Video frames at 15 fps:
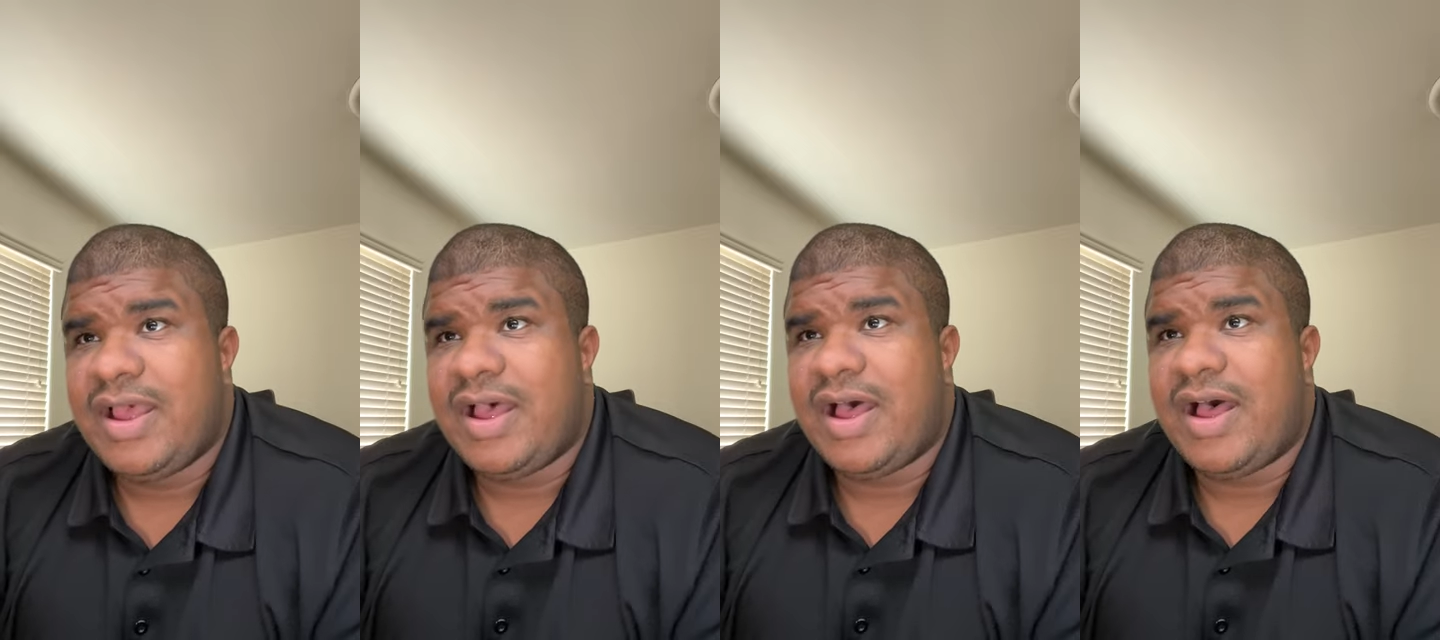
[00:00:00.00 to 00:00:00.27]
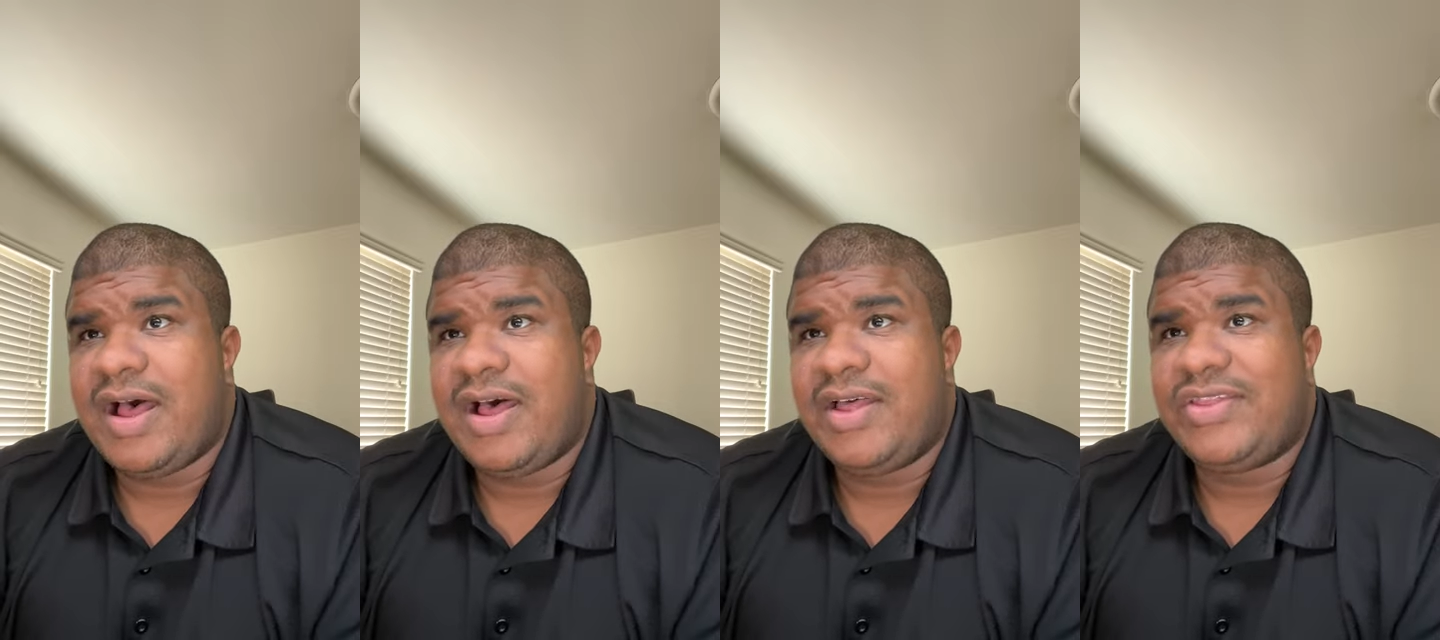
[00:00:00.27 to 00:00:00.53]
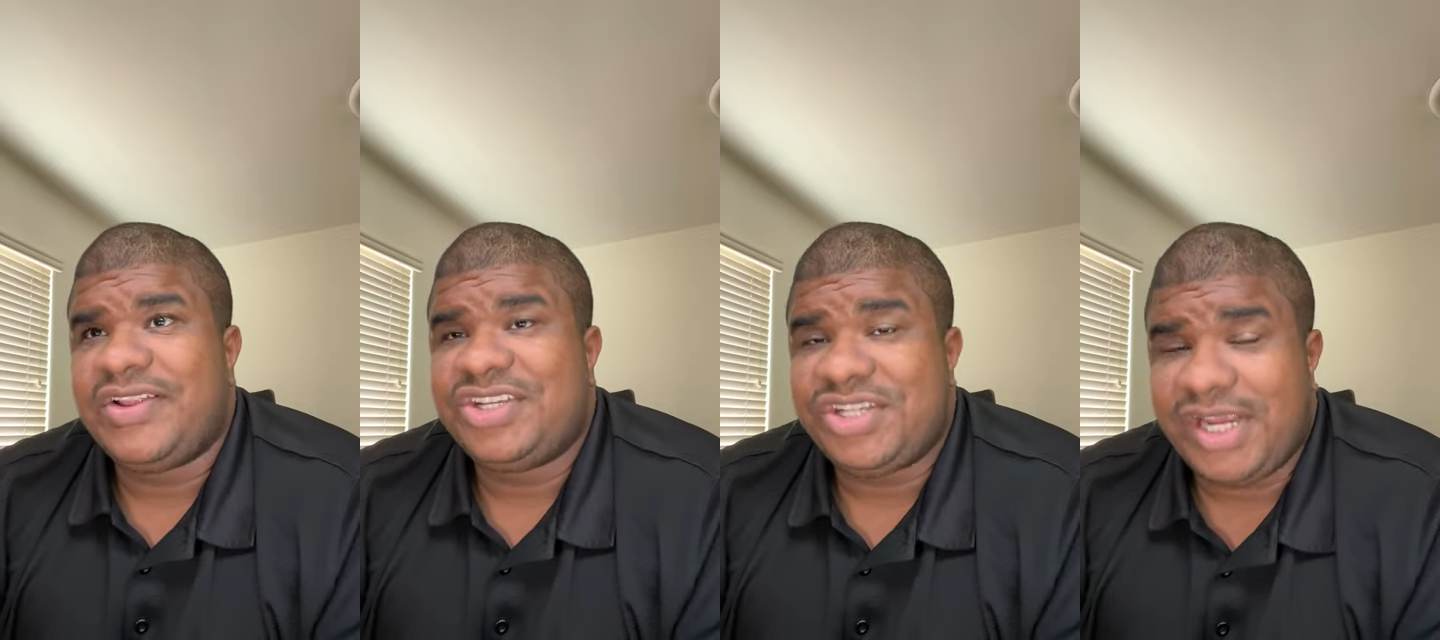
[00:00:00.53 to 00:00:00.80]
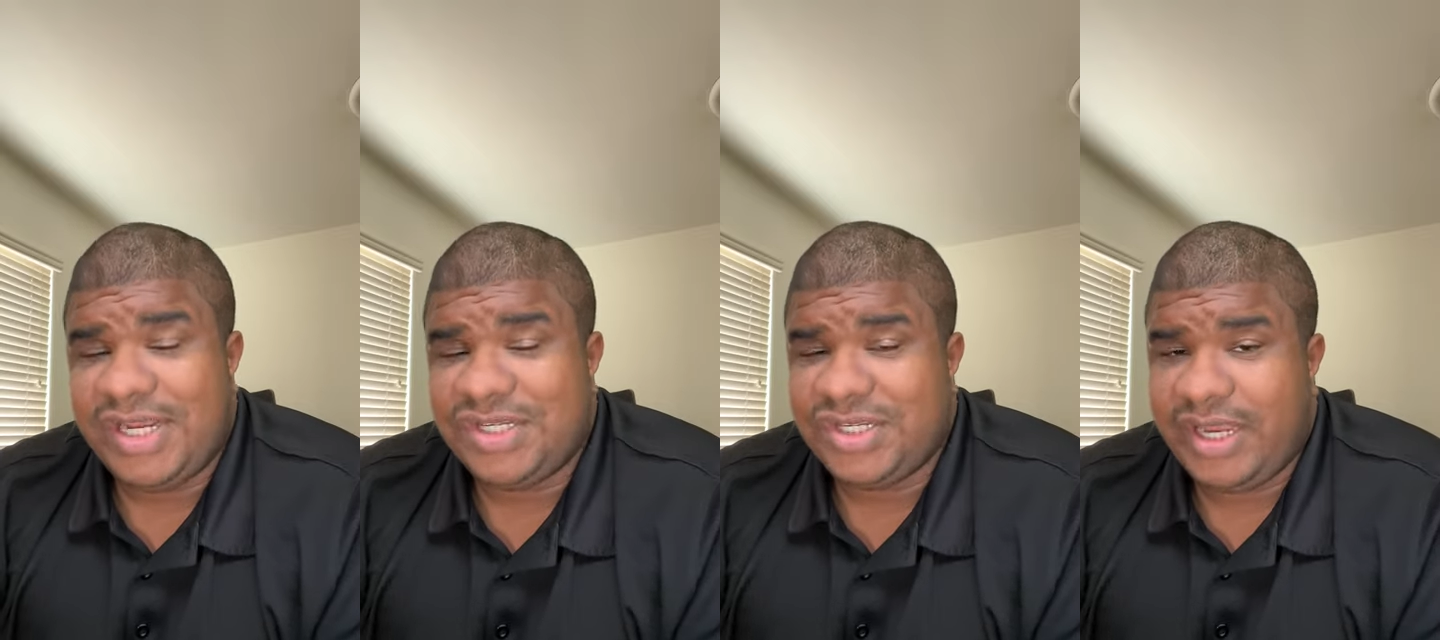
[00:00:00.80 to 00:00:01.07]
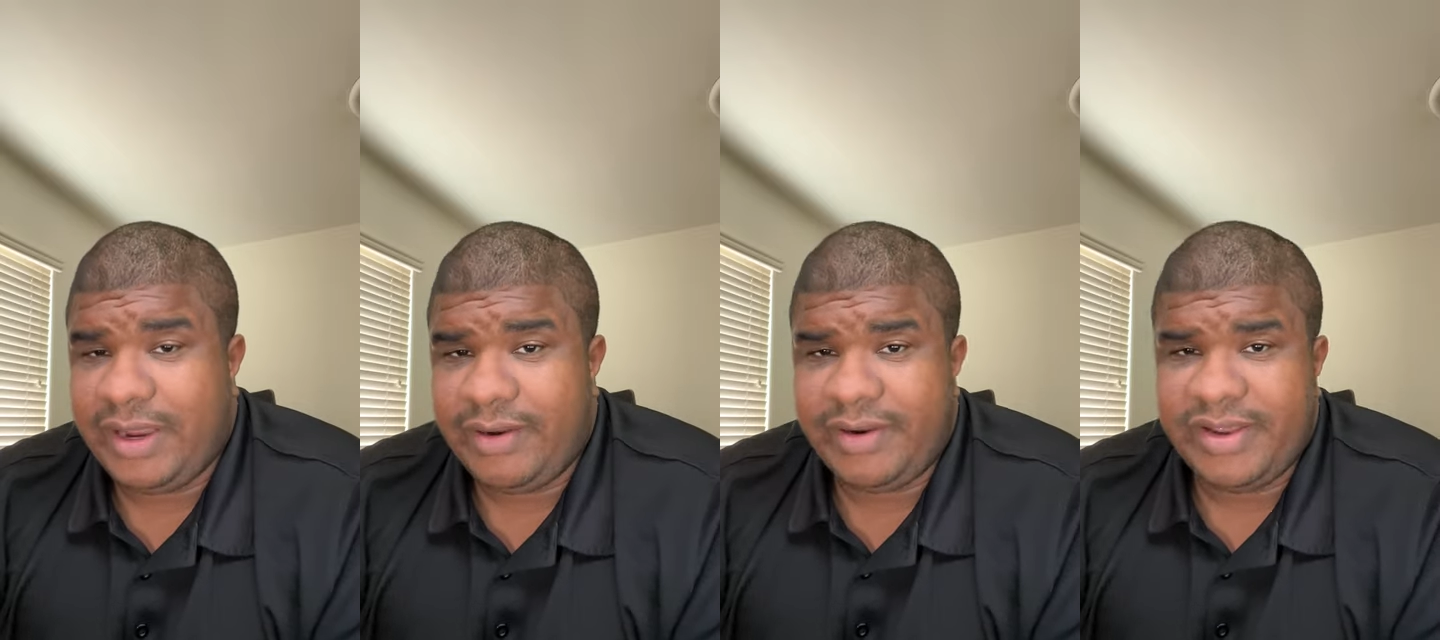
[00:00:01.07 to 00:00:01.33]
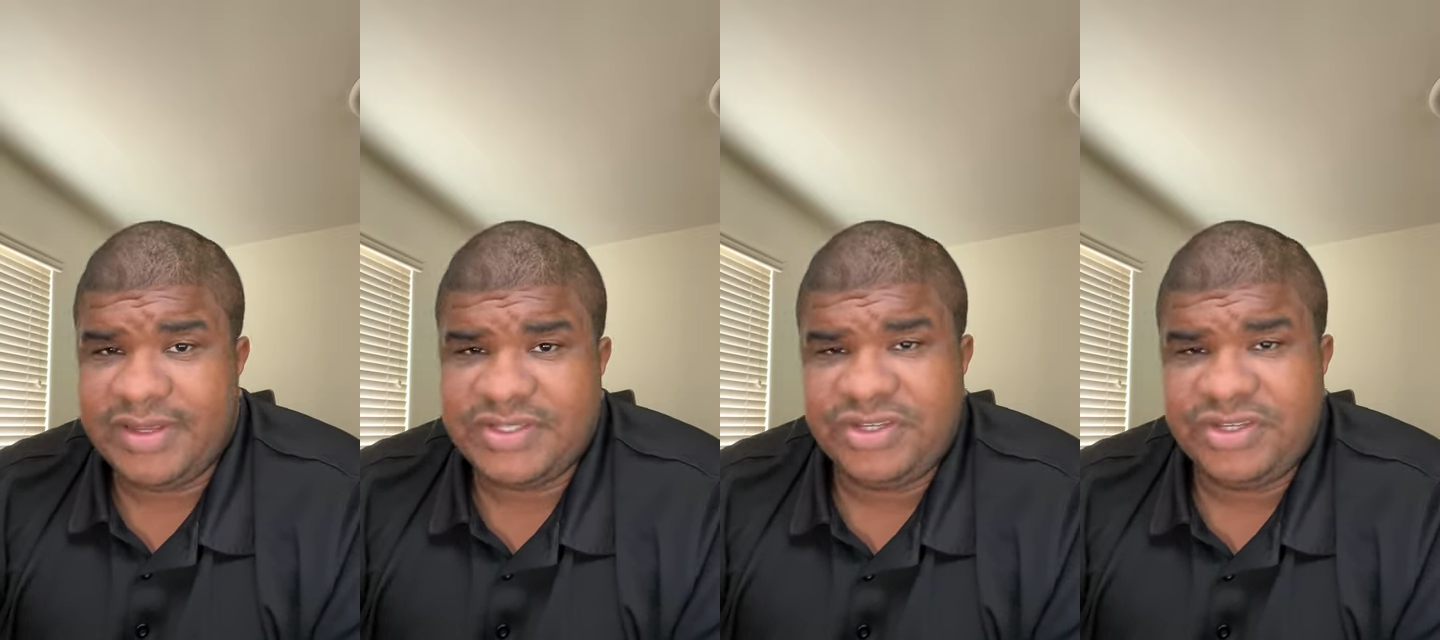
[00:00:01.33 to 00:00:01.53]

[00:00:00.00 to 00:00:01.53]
The changing area,